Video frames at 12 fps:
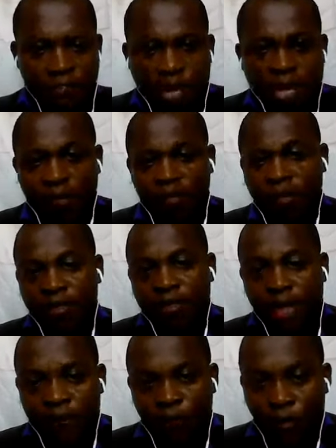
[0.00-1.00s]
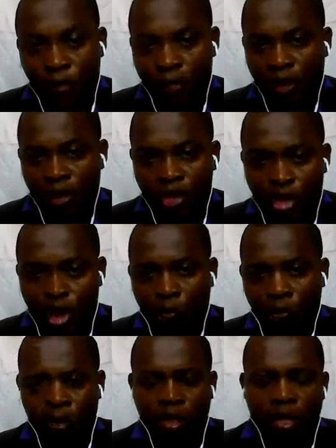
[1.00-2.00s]
Being successful on the
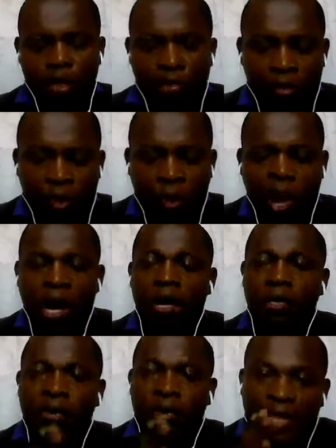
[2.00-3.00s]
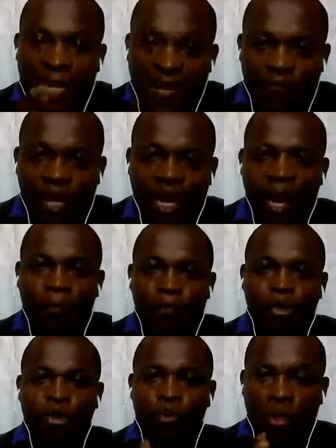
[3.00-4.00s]
job requires living
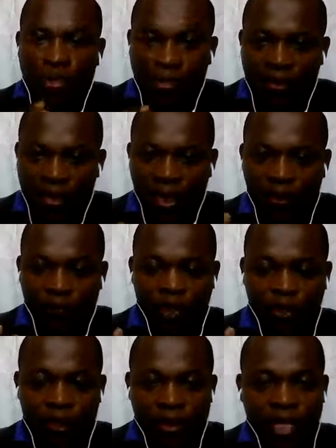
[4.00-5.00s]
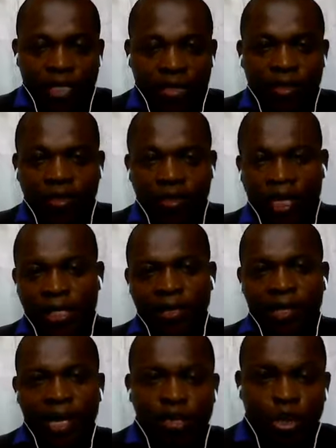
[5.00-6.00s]
up to a set of expectations
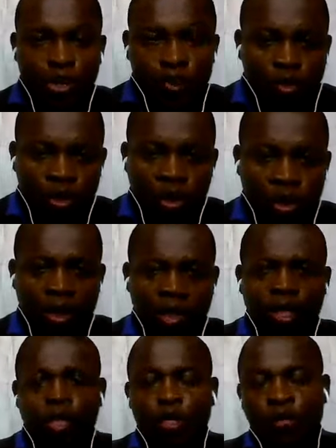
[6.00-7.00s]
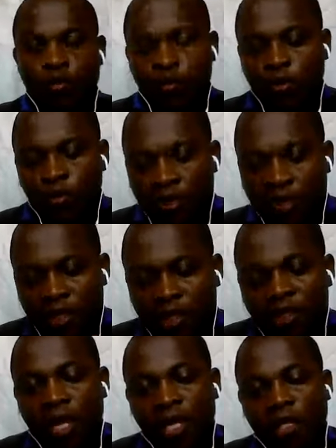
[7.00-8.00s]
and contributing to the
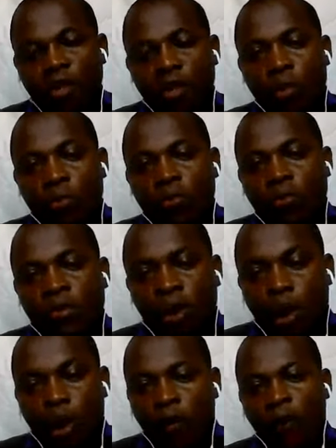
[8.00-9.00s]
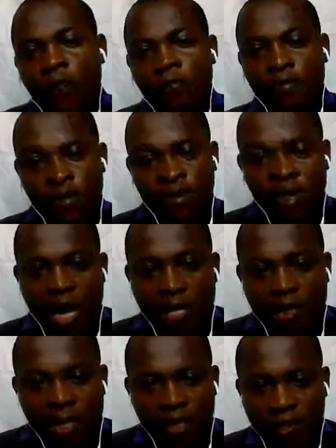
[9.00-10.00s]
shared goal of the
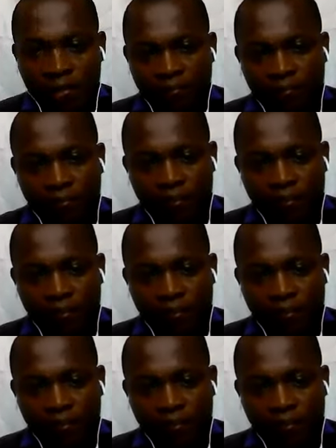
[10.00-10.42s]
organization.